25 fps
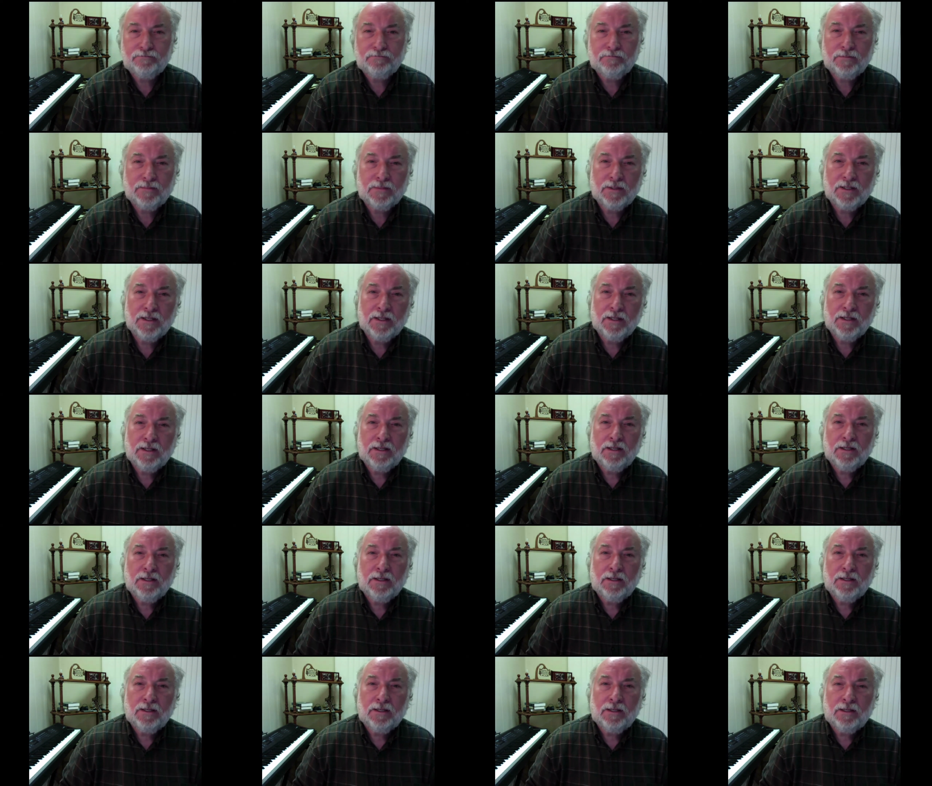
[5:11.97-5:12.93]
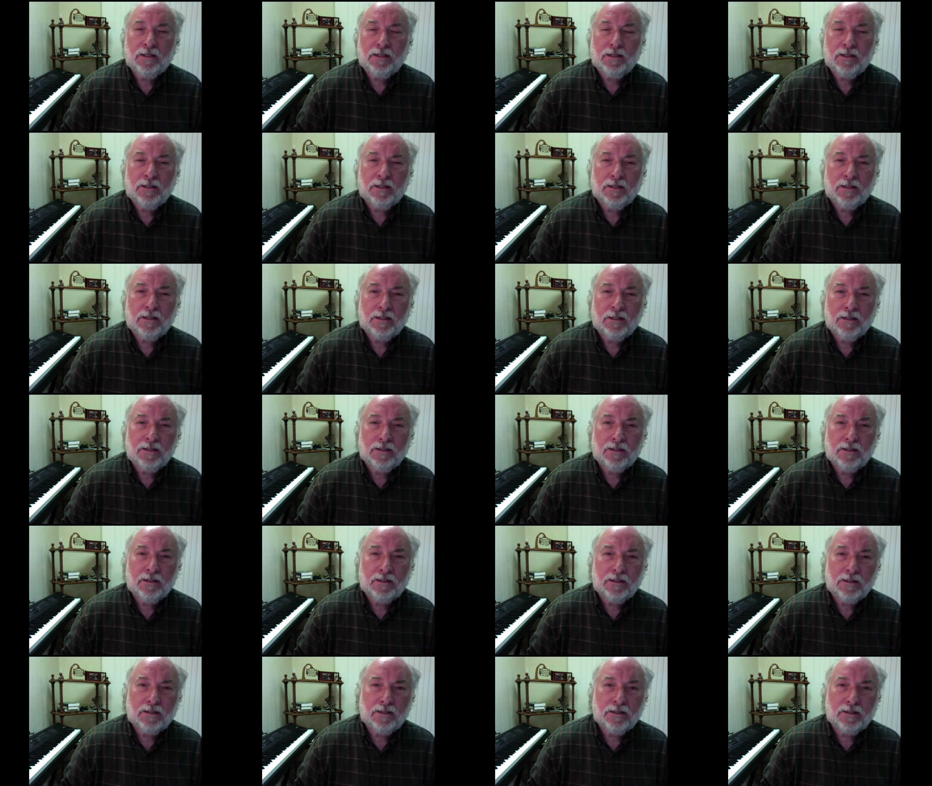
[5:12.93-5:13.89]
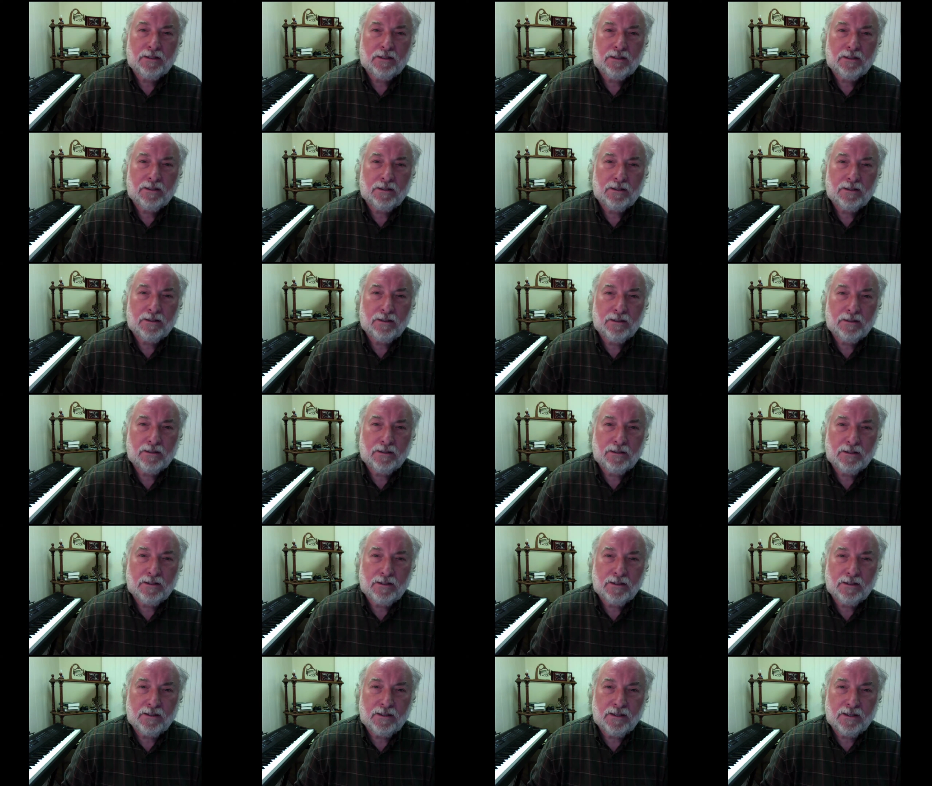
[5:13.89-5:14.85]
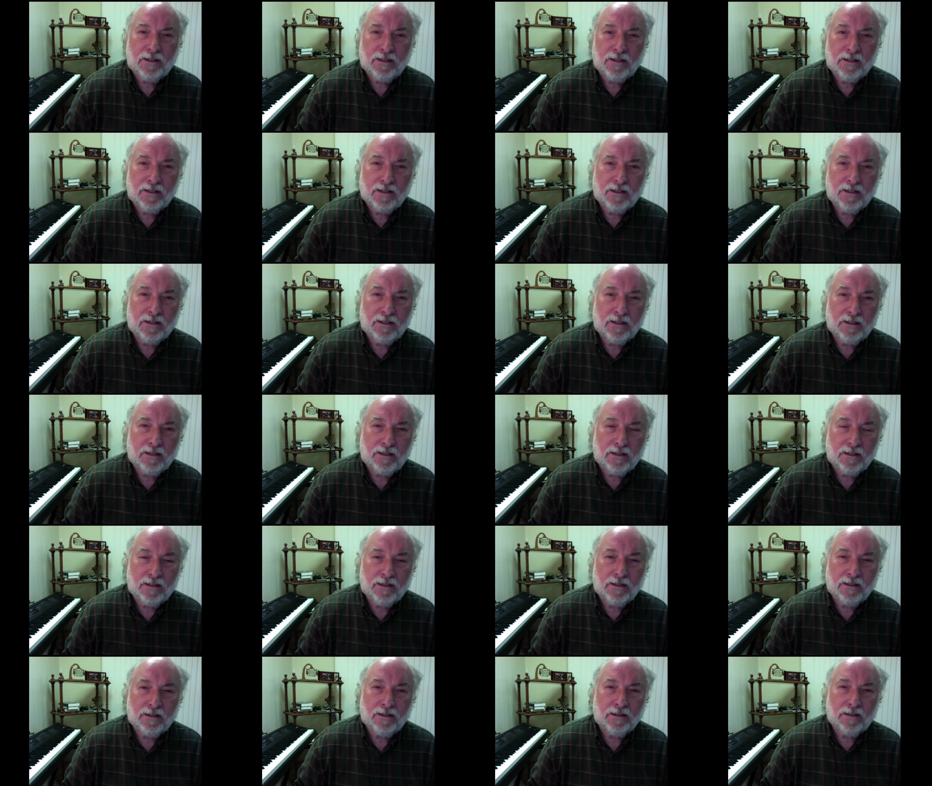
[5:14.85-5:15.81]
[no speech]